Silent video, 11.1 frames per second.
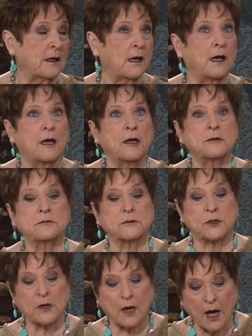uh,
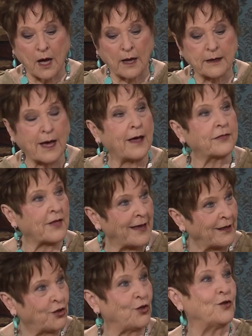to God, I
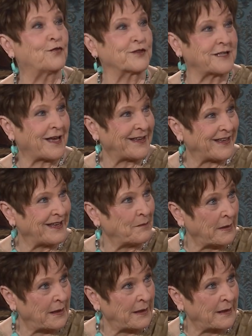thank you for taking
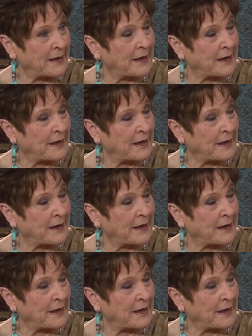me yeah.